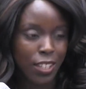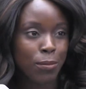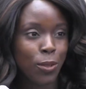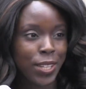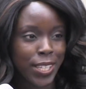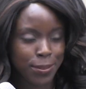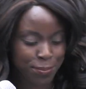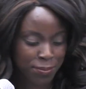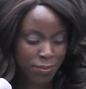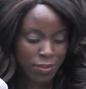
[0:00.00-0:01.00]
Good
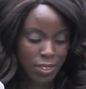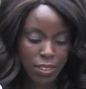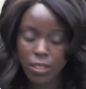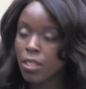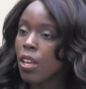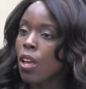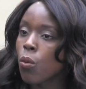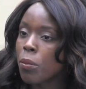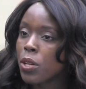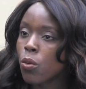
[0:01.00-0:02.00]
morning.
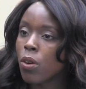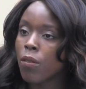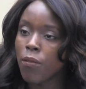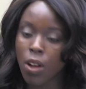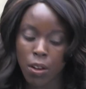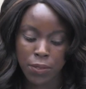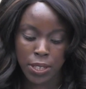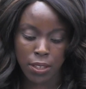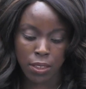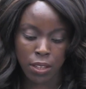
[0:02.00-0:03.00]
Women who are
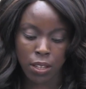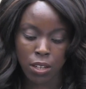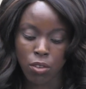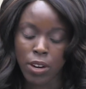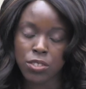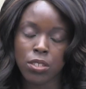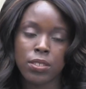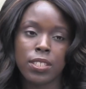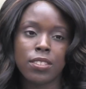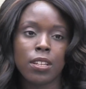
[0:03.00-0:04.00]
involved in the correctional
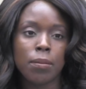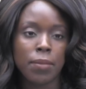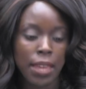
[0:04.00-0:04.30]
system,